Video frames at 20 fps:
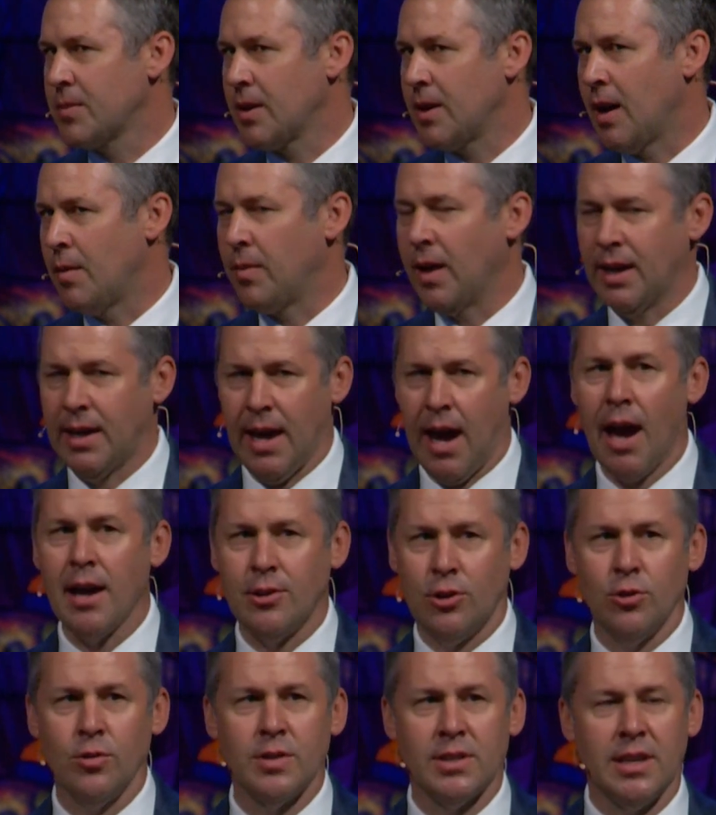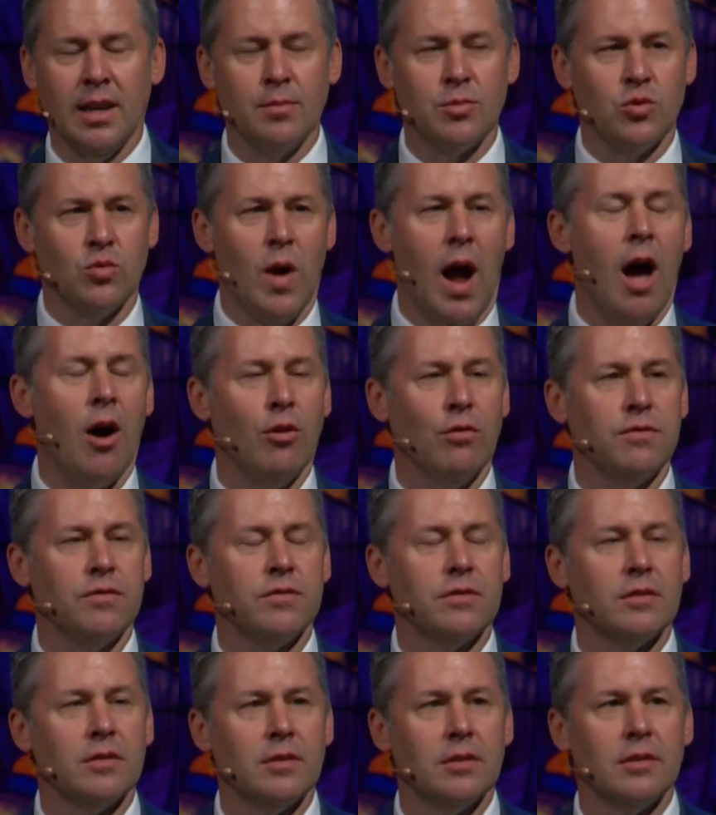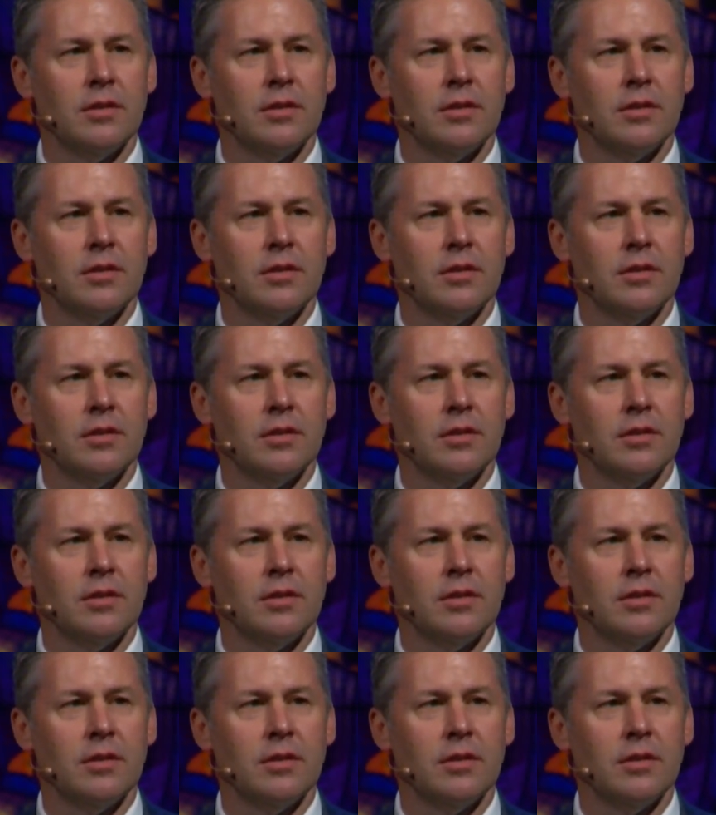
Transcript: I'm like, yeah, I do. His name's Ralph.